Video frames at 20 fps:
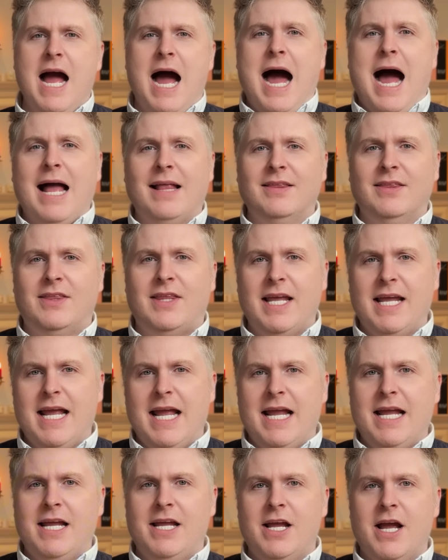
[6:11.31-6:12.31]
and the
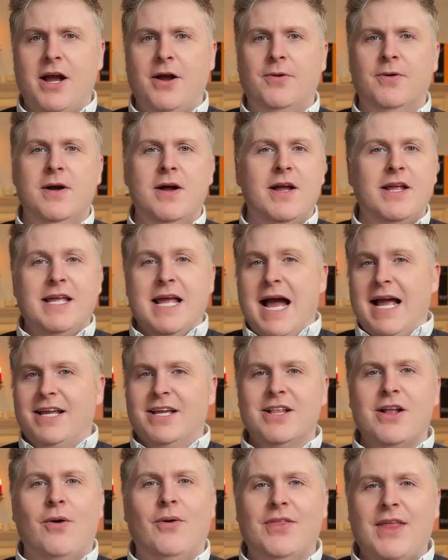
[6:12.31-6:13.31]
EU. Yeah,
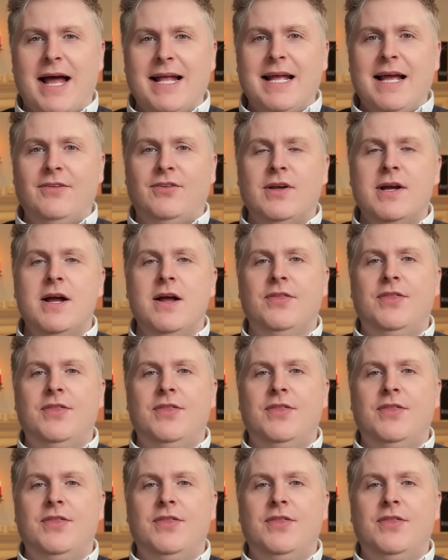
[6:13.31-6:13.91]
you know what that is?